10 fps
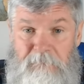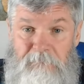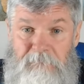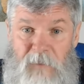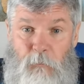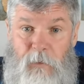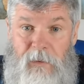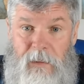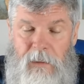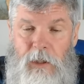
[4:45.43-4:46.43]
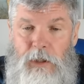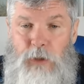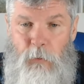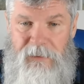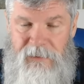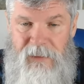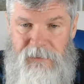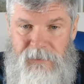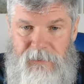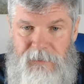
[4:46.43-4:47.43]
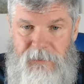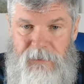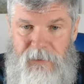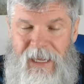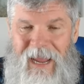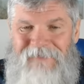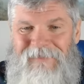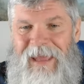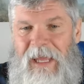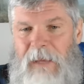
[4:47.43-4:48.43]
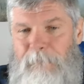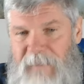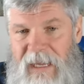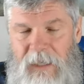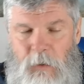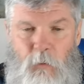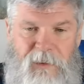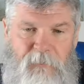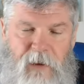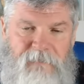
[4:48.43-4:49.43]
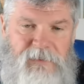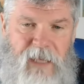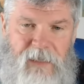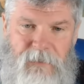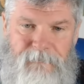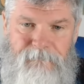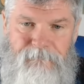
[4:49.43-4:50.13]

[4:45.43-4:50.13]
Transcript: that really don't exist. And they compete with the private sector.